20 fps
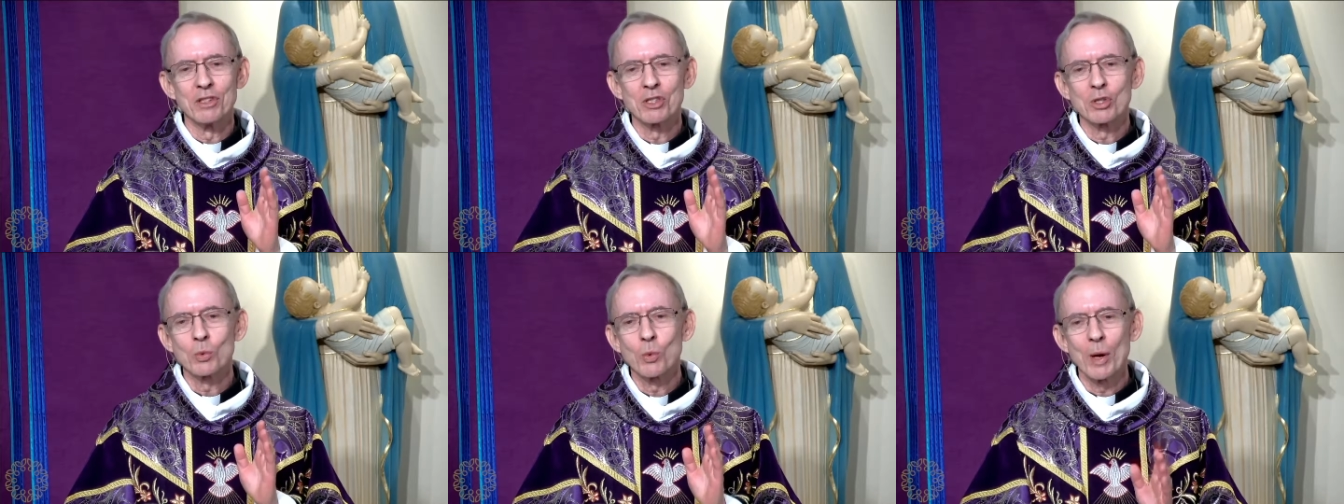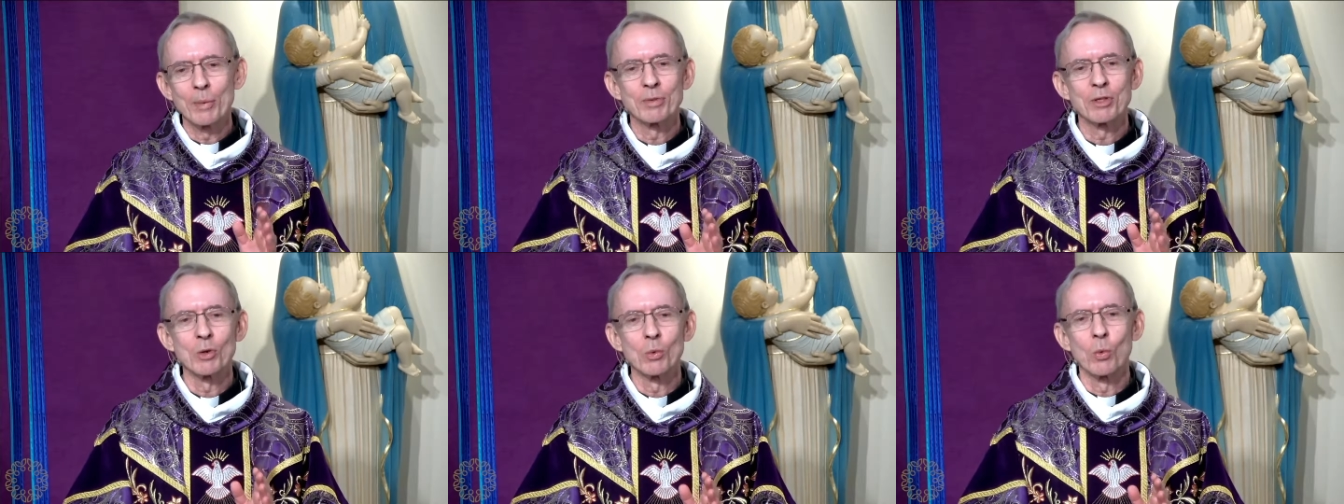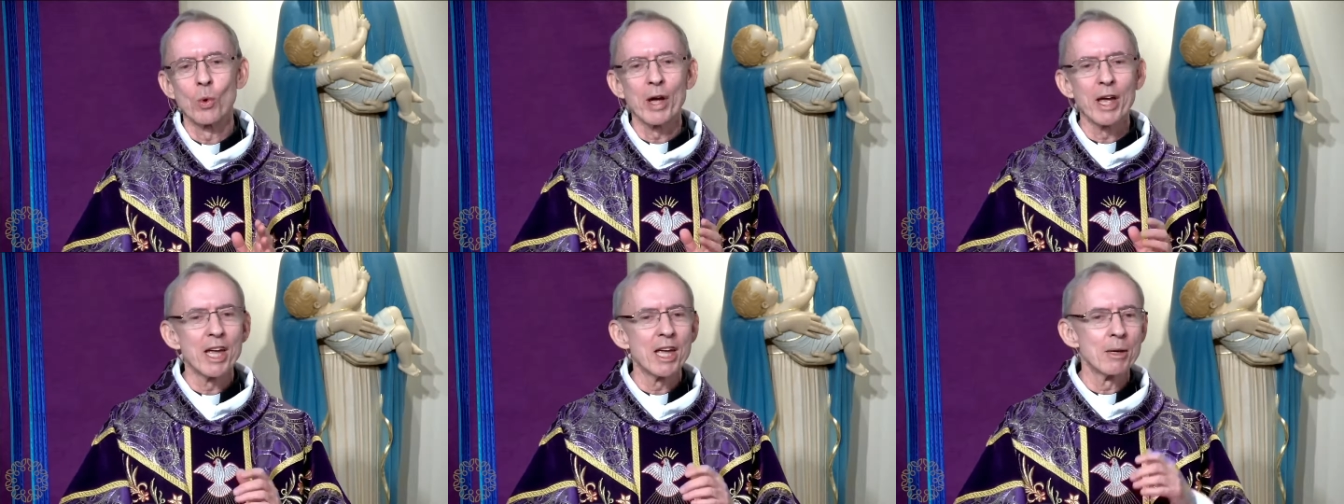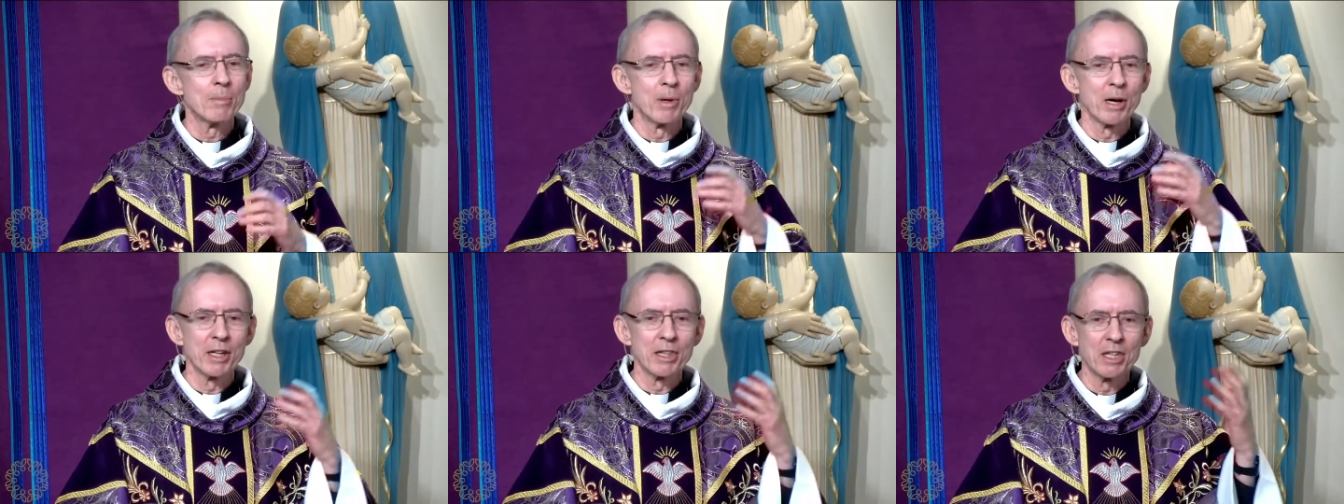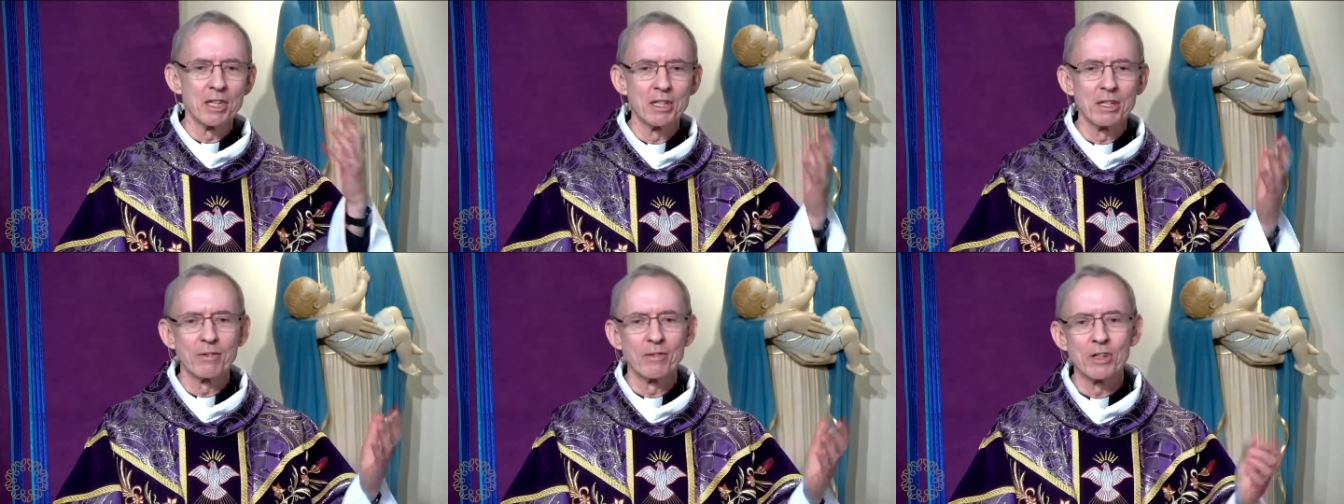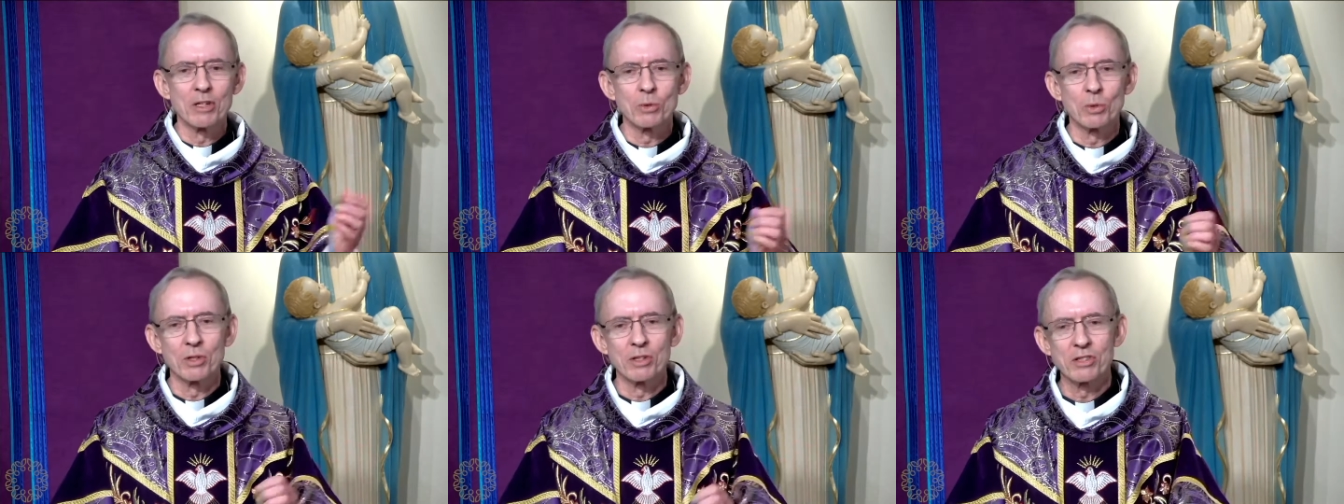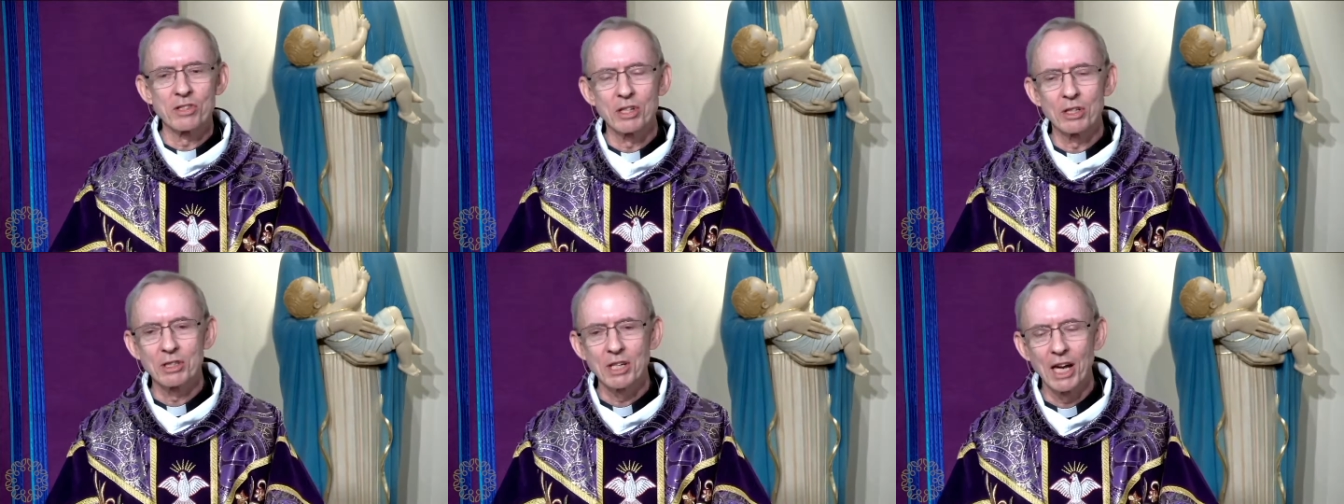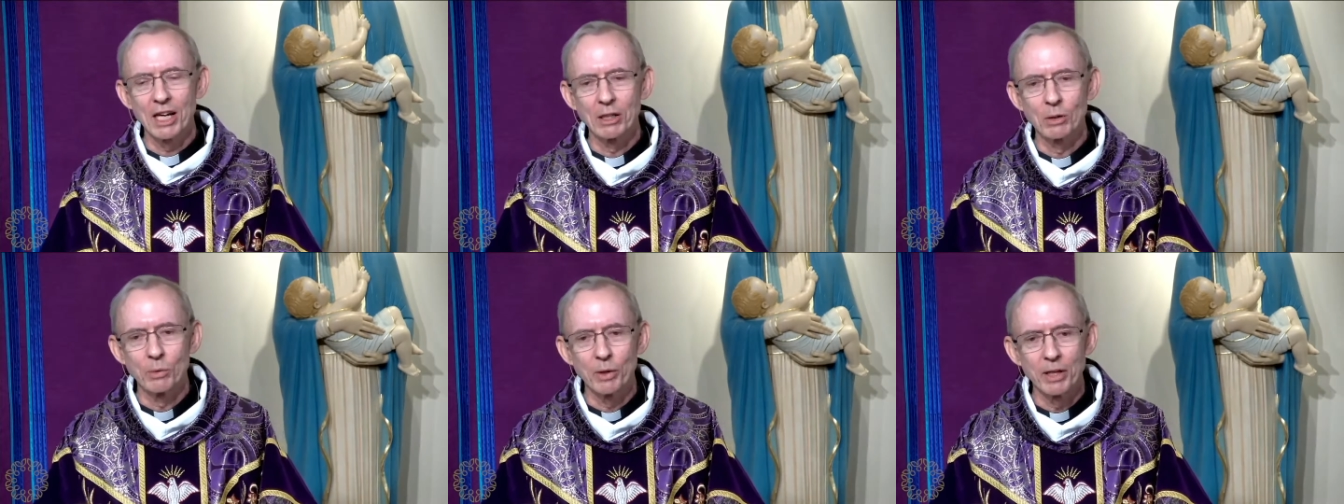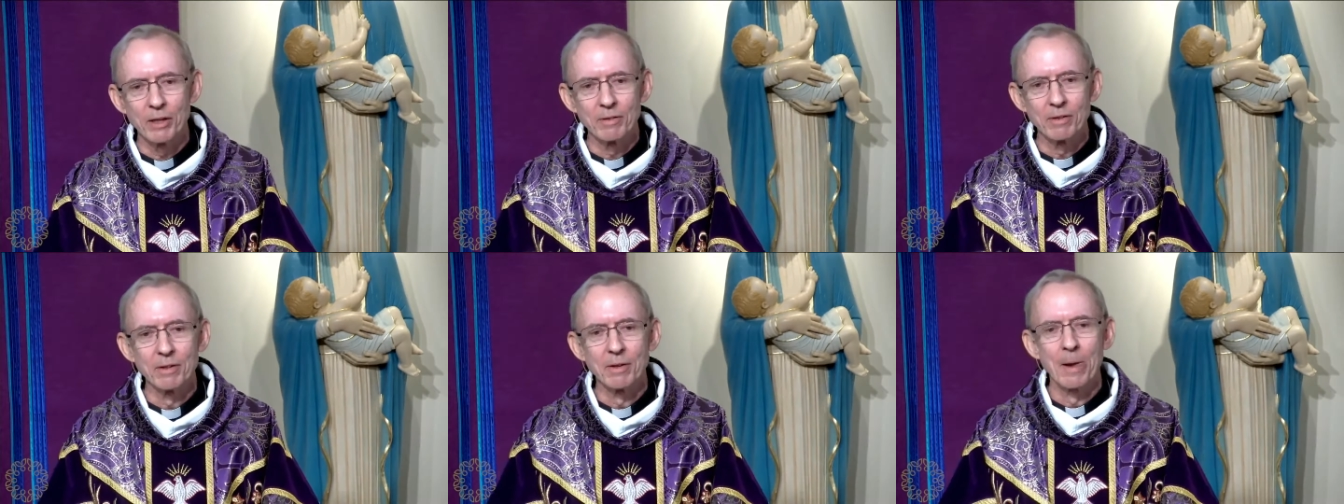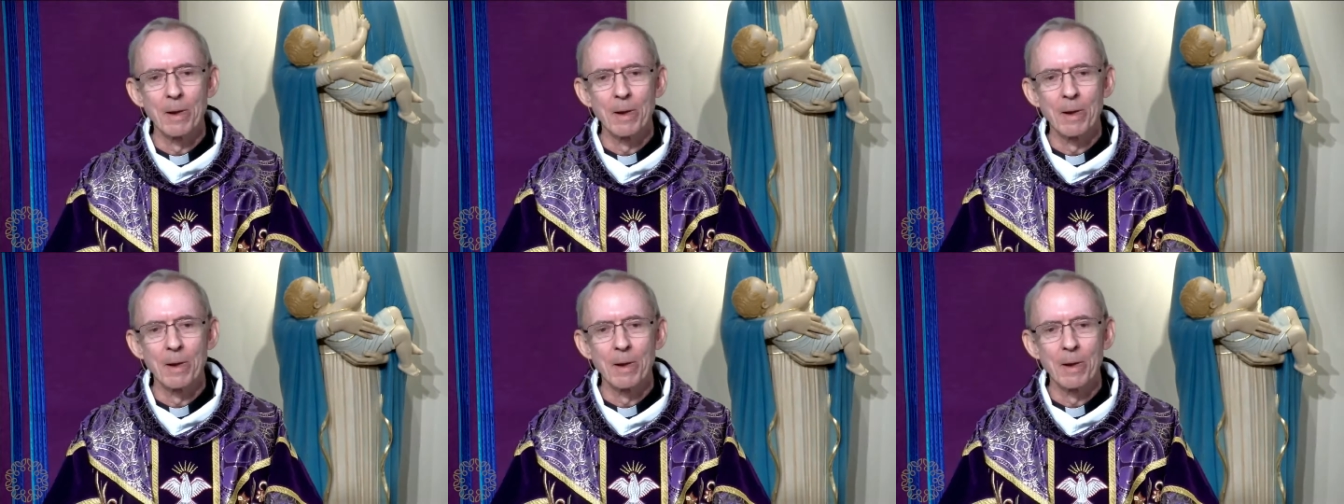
swept away by the individualistic tidal wave.